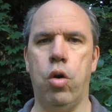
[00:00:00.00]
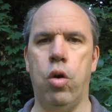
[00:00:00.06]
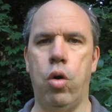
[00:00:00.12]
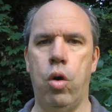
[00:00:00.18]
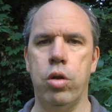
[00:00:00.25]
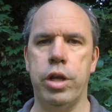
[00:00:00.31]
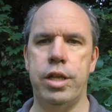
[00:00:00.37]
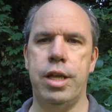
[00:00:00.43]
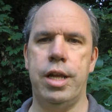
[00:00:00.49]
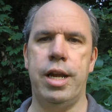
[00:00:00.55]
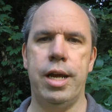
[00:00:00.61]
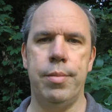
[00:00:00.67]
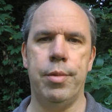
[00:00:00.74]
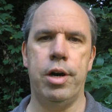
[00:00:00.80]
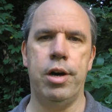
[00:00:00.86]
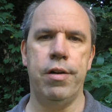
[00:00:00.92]
all in the
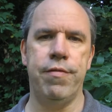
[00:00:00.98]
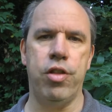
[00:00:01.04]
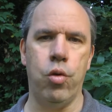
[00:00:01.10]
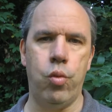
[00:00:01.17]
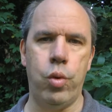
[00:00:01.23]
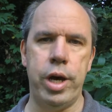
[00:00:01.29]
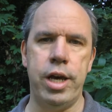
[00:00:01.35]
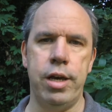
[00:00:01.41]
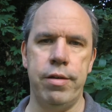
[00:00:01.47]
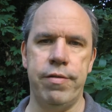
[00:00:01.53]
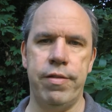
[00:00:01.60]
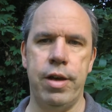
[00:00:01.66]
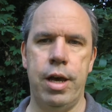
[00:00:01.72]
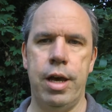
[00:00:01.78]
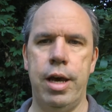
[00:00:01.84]
name of the wave.